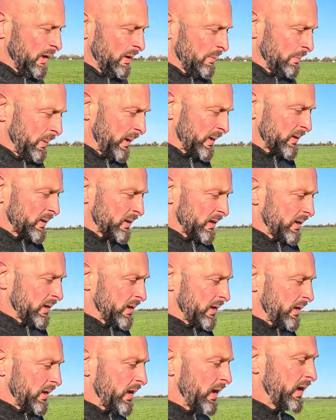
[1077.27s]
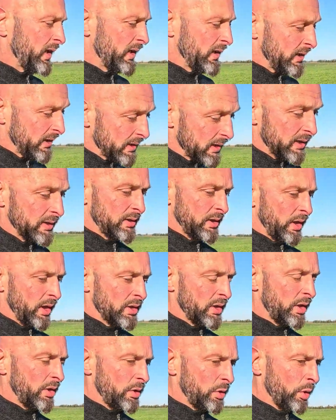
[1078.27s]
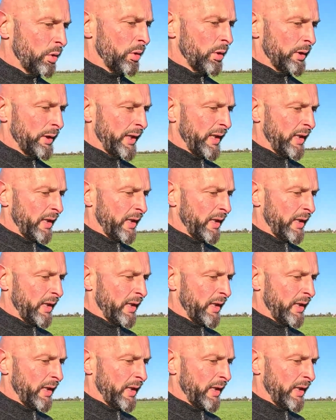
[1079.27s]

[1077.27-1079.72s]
but it, it's it's a soil that